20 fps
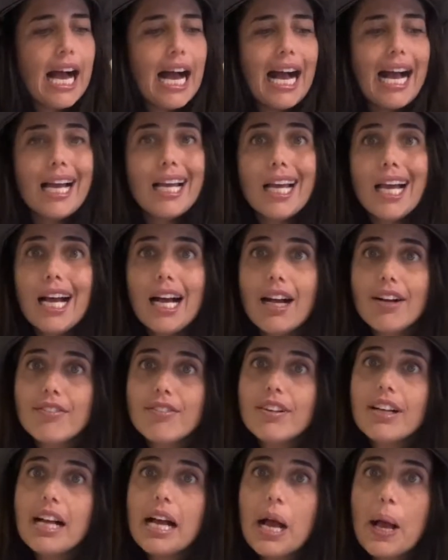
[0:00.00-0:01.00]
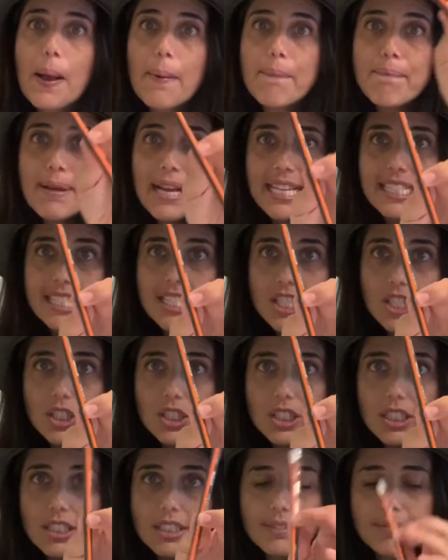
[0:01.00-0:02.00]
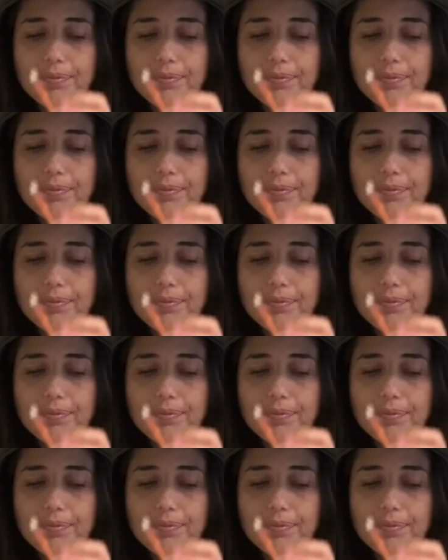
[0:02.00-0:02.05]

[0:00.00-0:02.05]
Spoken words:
I have a pencil.